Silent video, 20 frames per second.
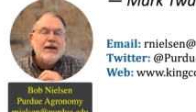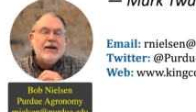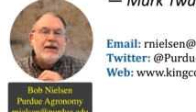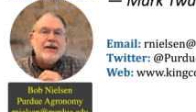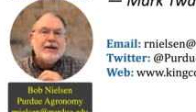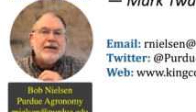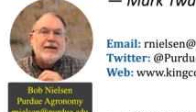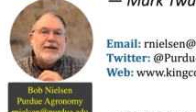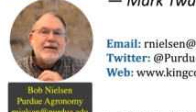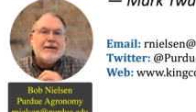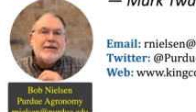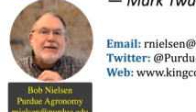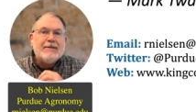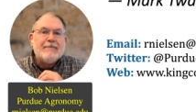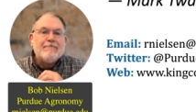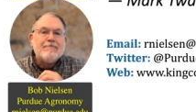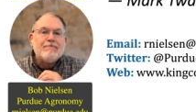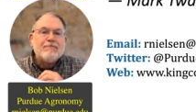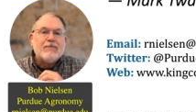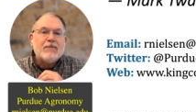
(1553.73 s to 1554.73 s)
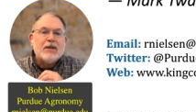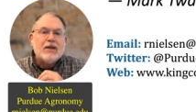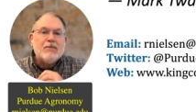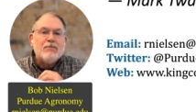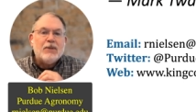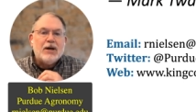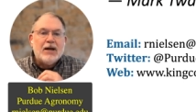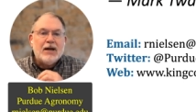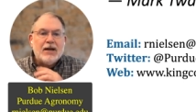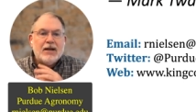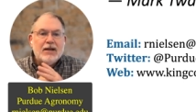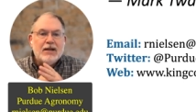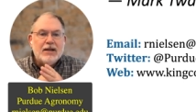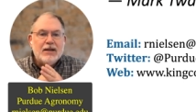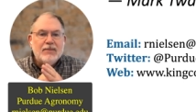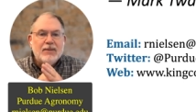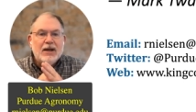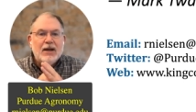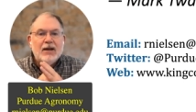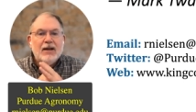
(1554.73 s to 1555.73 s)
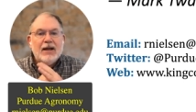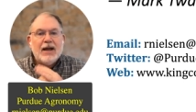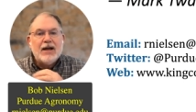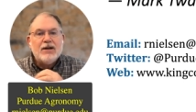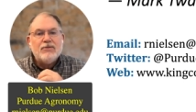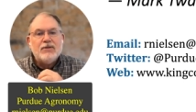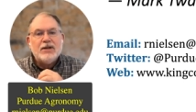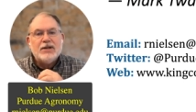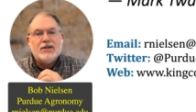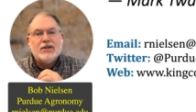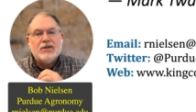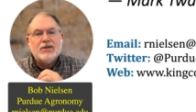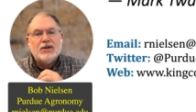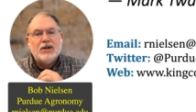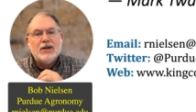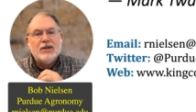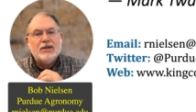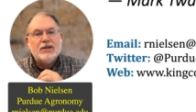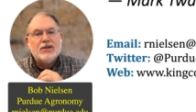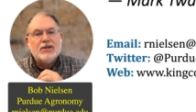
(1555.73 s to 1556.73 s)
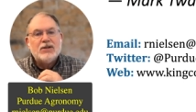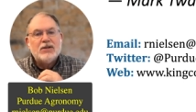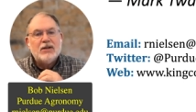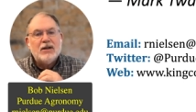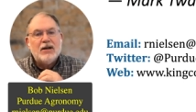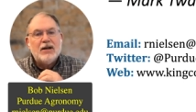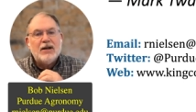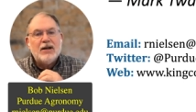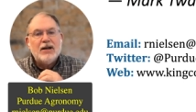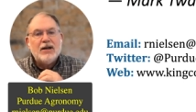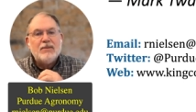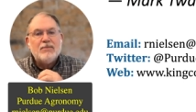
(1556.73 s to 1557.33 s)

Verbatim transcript: Um, my email address is on this slide.